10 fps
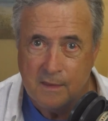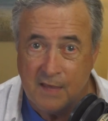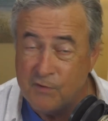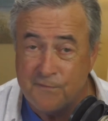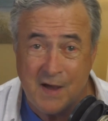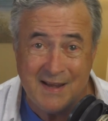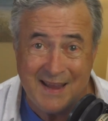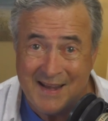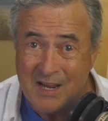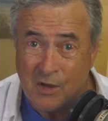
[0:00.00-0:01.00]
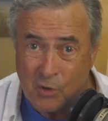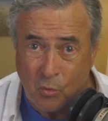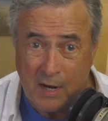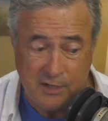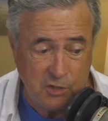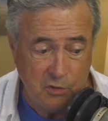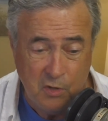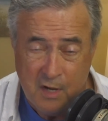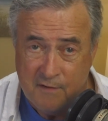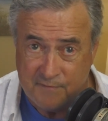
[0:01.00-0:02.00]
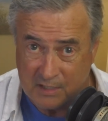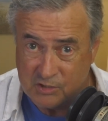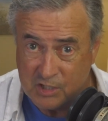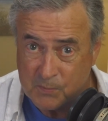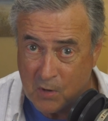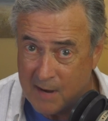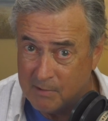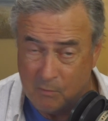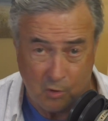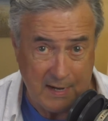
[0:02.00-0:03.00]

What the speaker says: If you find any other way to fix this problem or